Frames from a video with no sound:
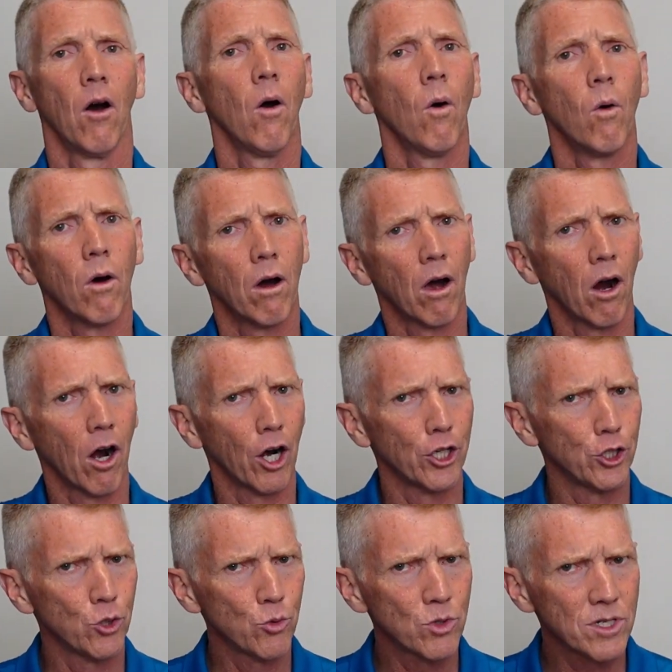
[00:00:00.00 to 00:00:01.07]
Oh, are
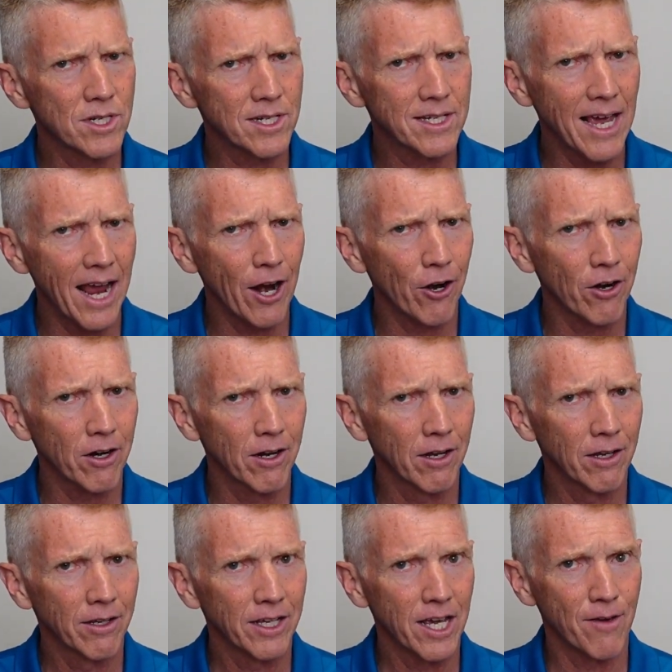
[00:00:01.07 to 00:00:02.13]
you scared?
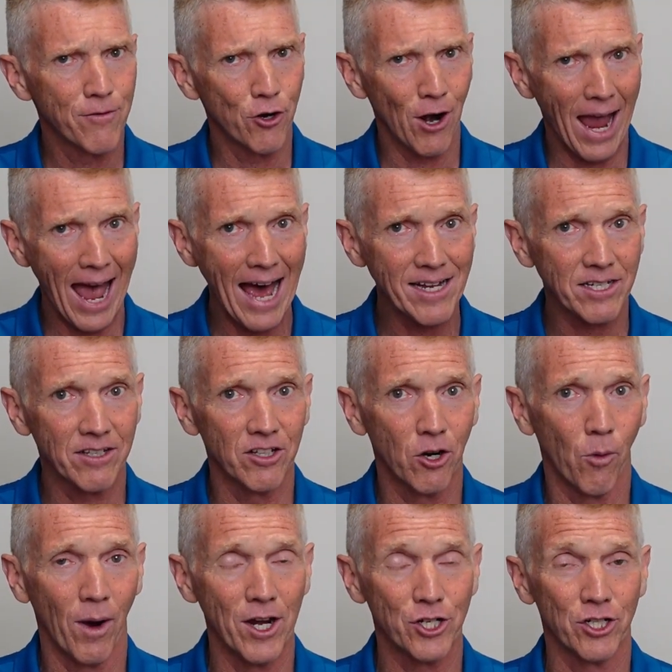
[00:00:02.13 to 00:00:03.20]
If you're asking the
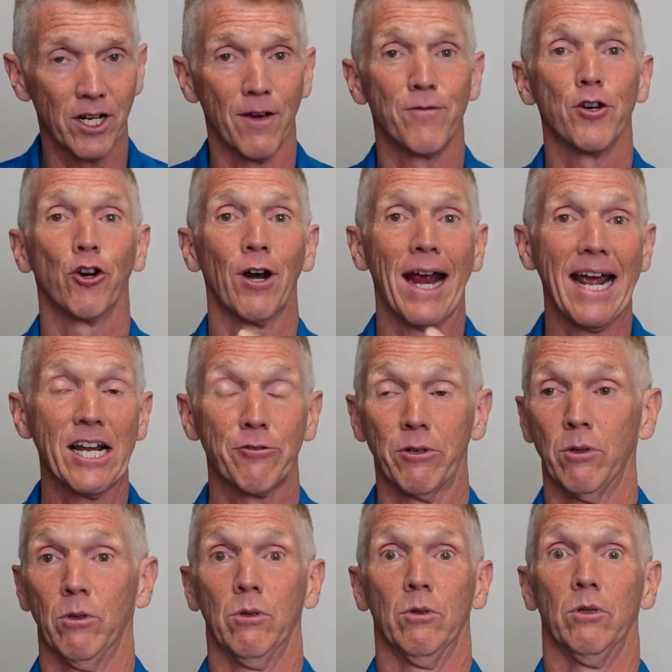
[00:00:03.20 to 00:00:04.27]
question, if you're answering,
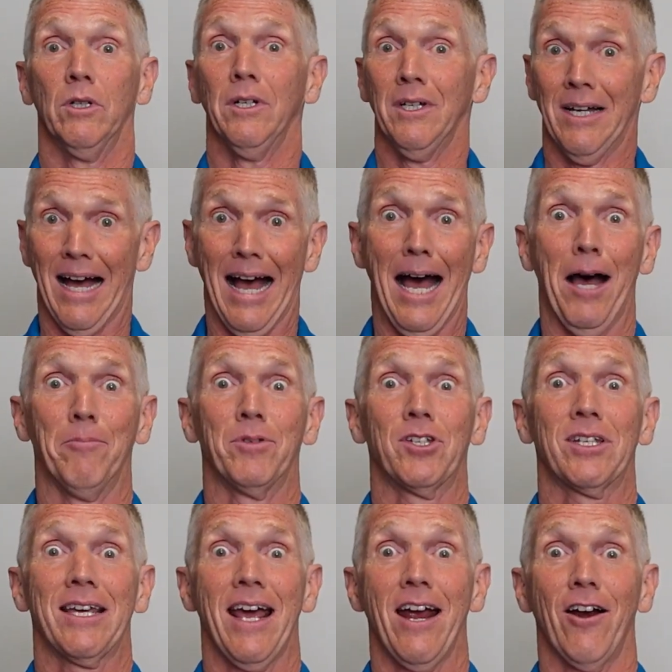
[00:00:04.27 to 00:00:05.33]
oh, I'm
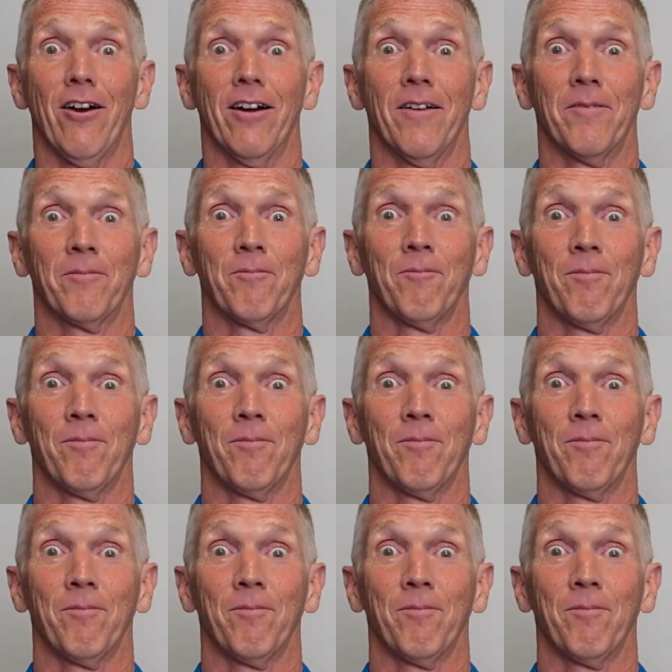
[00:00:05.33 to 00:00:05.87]
scared.